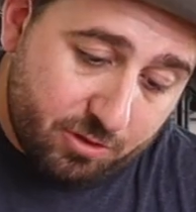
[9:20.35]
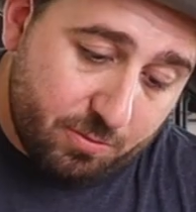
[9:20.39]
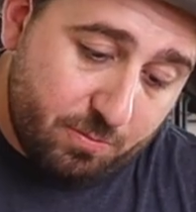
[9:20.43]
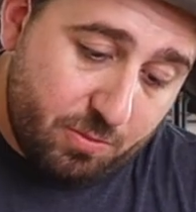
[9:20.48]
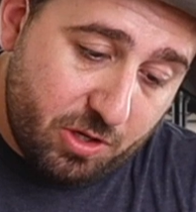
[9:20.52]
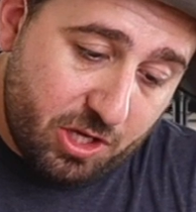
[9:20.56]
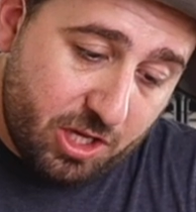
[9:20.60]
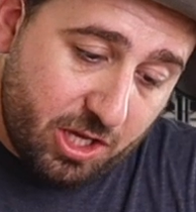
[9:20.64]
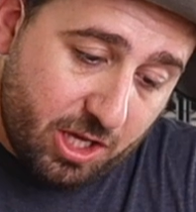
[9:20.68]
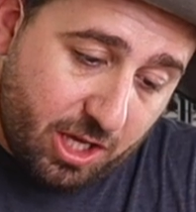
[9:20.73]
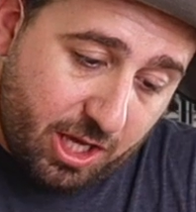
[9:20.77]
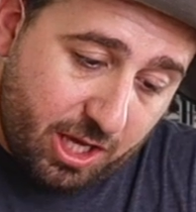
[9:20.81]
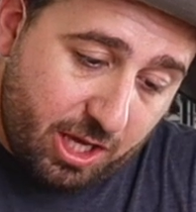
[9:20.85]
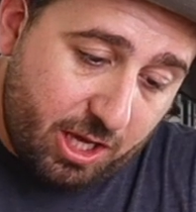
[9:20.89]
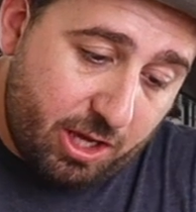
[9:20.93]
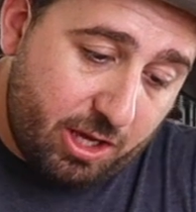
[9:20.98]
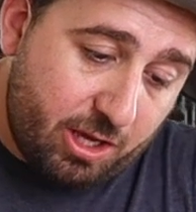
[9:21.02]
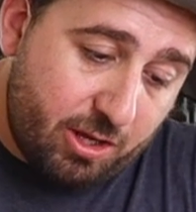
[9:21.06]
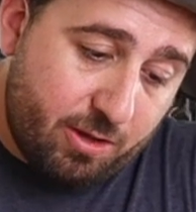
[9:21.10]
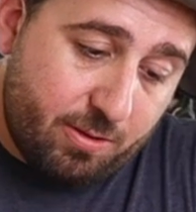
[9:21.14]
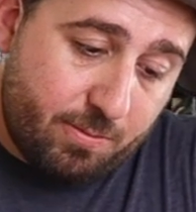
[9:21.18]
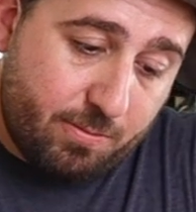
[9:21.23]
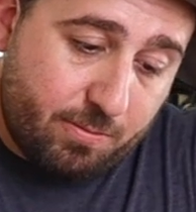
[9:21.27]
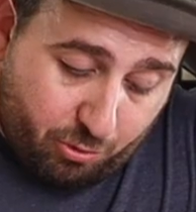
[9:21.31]
to be
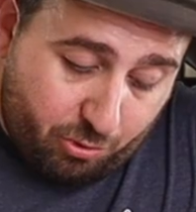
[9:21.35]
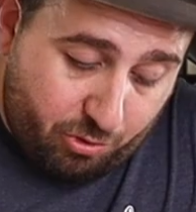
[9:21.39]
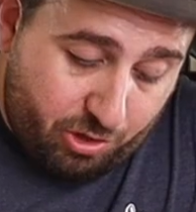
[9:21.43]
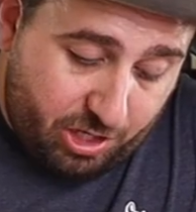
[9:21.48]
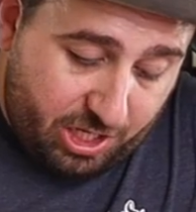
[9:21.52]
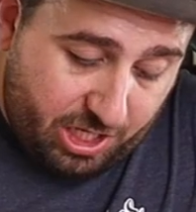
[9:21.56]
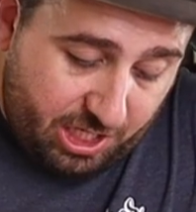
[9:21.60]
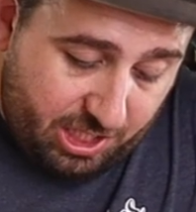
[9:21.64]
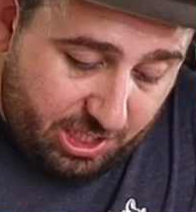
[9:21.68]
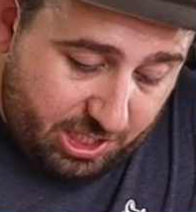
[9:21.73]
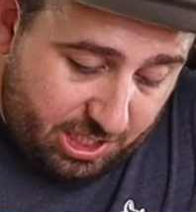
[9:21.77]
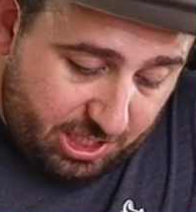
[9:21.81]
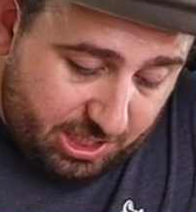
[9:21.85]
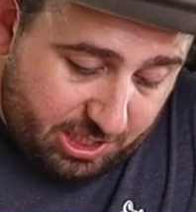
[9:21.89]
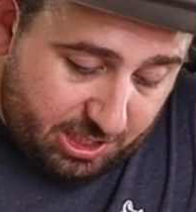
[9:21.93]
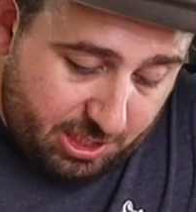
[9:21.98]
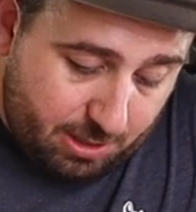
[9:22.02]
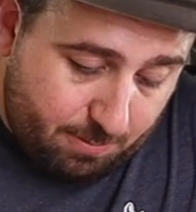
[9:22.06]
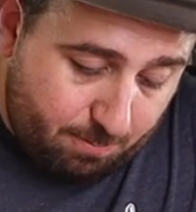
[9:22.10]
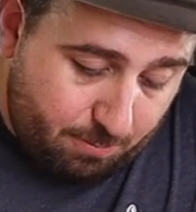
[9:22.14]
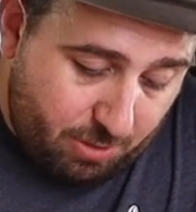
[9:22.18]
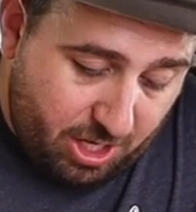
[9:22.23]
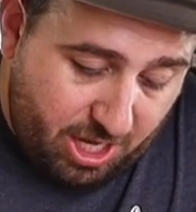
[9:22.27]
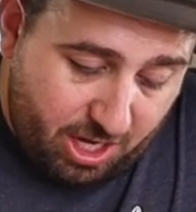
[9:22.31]
a pretty
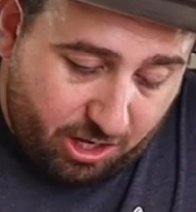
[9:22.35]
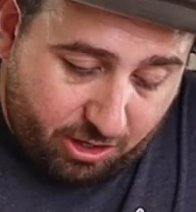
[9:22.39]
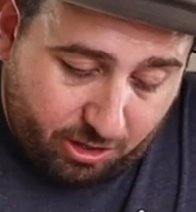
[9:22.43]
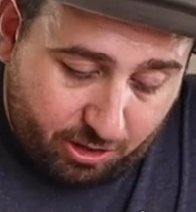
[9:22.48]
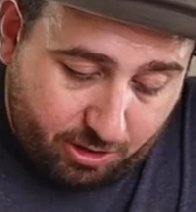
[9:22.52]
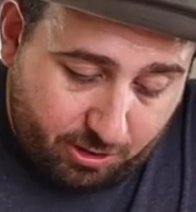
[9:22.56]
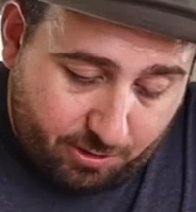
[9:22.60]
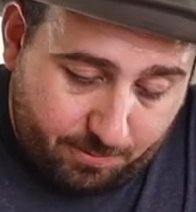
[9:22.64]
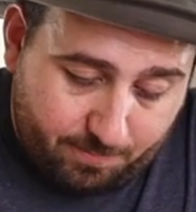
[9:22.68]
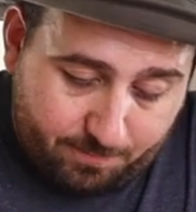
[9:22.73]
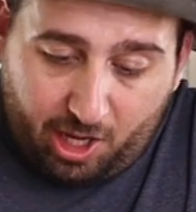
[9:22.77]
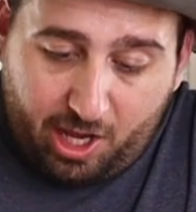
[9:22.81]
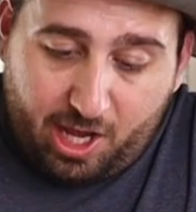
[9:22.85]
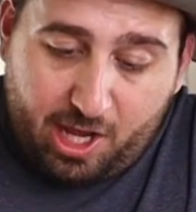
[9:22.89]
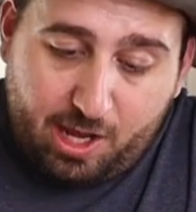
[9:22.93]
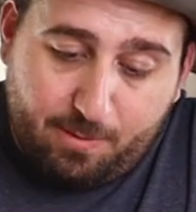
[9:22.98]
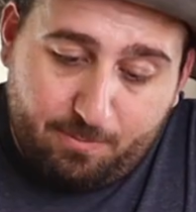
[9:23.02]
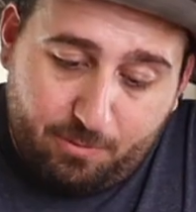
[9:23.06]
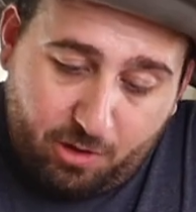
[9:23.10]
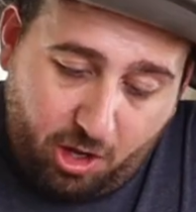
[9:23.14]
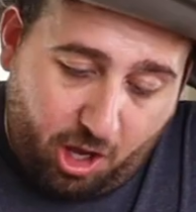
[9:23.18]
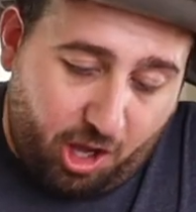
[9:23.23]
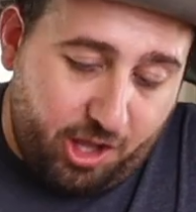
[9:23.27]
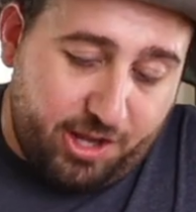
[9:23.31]
decent baker, I
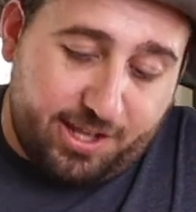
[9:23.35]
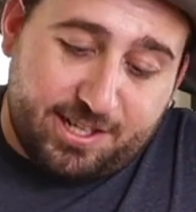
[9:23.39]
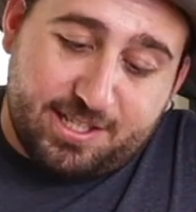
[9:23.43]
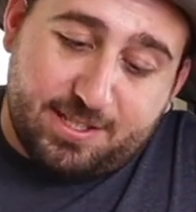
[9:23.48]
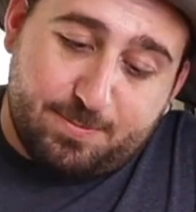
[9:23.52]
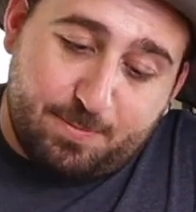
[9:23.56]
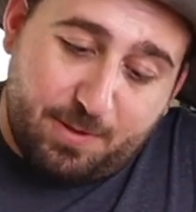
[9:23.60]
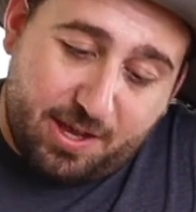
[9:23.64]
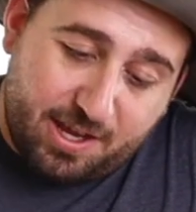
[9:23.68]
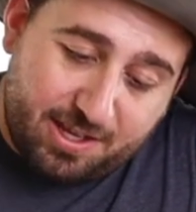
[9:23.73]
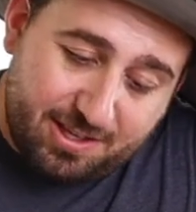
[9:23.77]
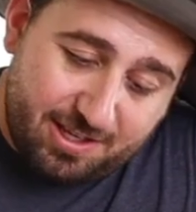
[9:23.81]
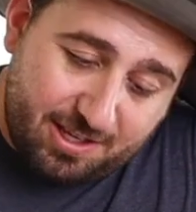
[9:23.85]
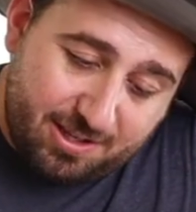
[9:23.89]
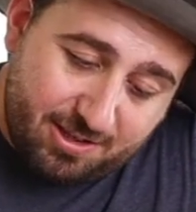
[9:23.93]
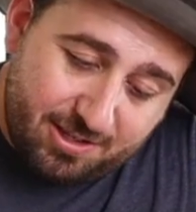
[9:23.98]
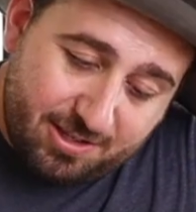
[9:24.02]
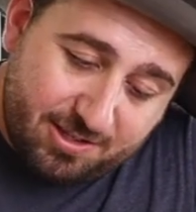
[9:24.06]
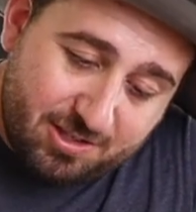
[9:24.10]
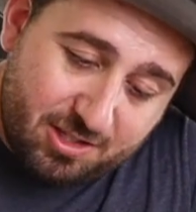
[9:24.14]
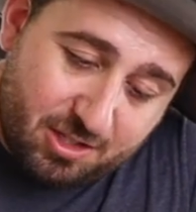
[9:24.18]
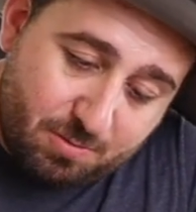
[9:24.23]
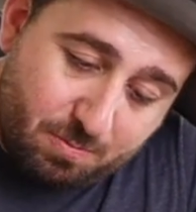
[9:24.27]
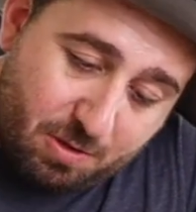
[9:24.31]
am not expecting
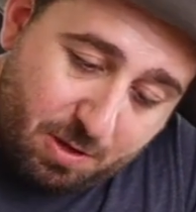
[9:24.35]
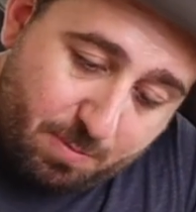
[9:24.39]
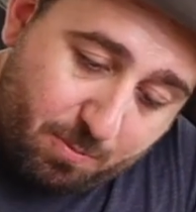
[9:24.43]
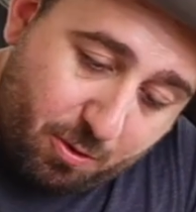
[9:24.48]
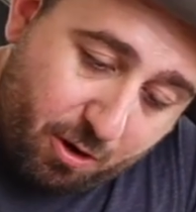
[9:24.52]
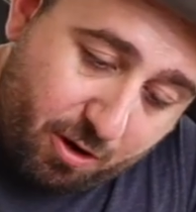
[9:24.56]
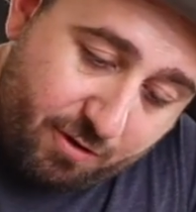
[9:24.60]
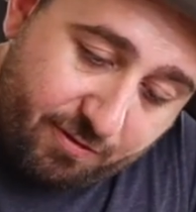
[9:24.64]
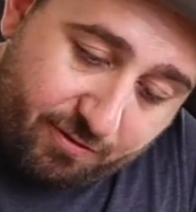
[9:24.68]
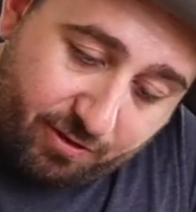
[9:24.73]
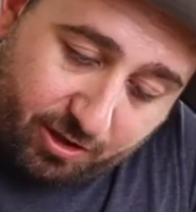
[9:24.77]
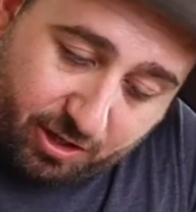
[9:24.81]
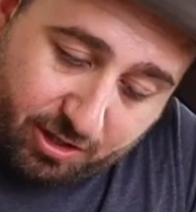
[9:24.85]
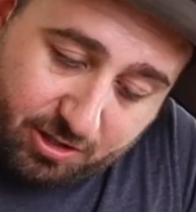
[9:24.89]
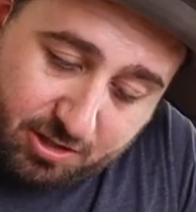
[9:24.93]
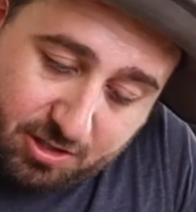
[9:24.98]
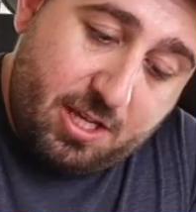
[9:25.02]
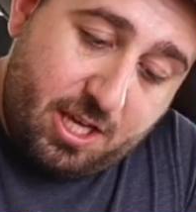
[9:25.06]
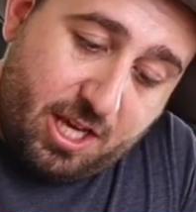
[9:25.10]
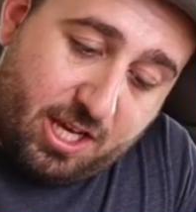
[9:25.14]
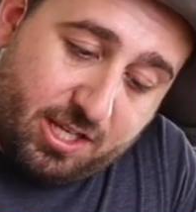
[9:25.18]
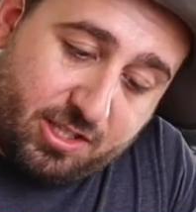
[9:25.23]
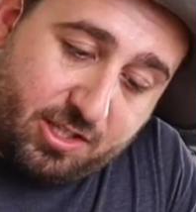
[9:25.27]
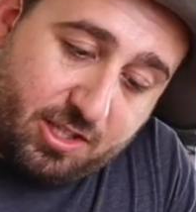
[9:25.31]
this to be perfect.
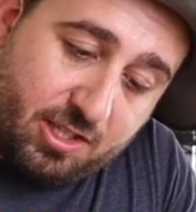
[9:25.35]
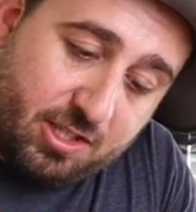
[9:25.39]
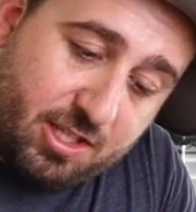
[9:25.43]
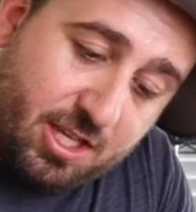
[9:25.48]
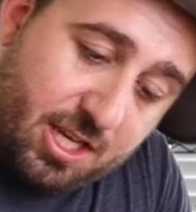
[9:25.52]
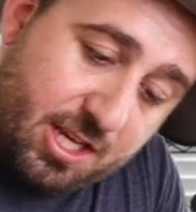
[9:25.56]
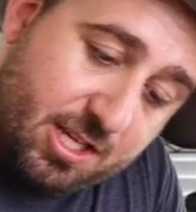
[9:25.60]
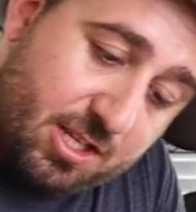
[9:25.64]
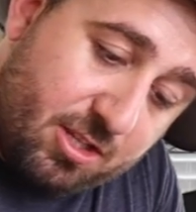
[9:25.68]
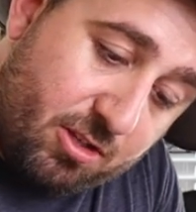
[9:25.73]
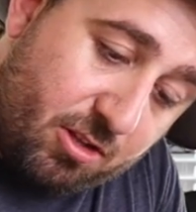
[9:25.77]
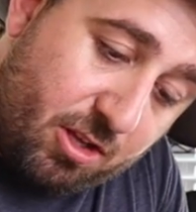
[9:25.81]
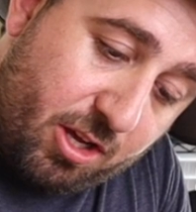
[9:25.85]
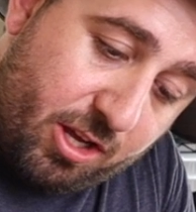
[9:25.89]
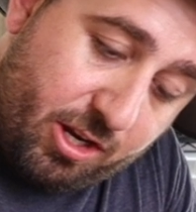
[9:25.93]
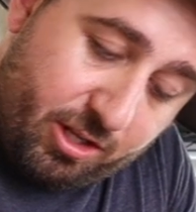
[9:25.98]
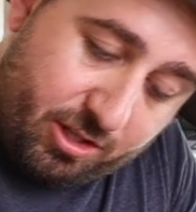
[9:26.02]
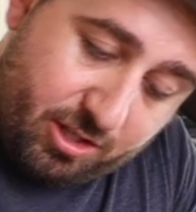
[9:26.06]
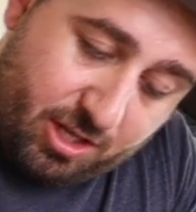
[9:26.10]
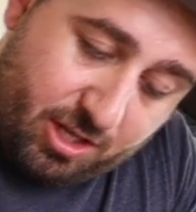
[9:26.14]
Yes, it takes a lot of